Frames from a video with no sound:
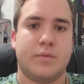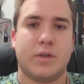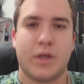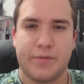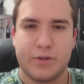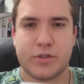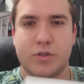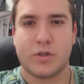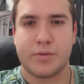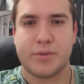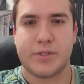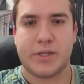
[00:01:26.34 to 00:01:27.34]
given
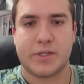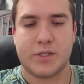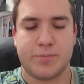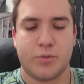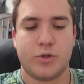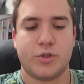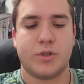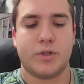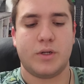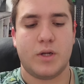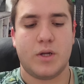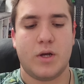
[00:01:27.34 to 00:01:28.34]
circumstances portion,
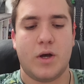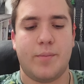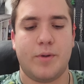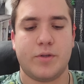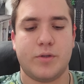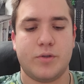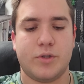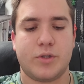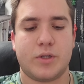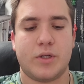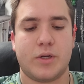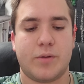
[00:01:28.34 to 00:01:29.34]
I'm also just
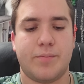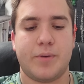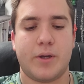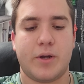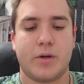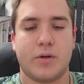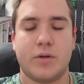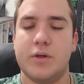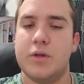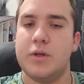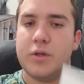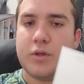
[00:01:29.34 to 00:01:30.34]
going to compare
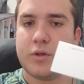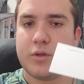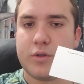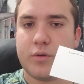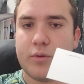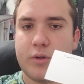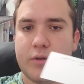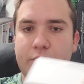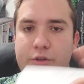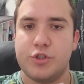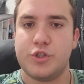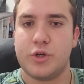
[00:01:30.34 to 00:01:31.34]
the world of
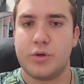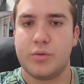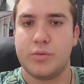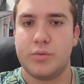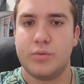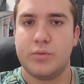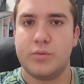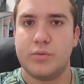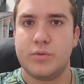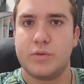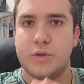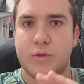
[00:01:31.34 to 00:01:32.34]
the show
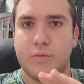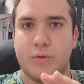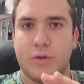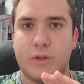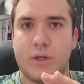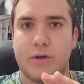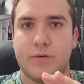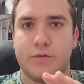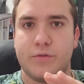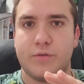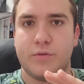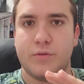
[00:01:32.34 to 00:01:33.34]
to the world of
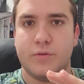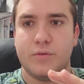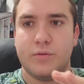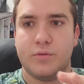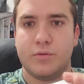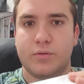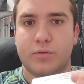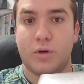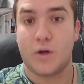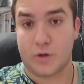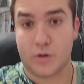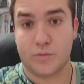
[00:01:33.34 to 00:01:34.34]

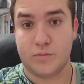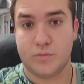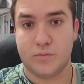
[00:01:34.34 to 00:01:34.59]
our own.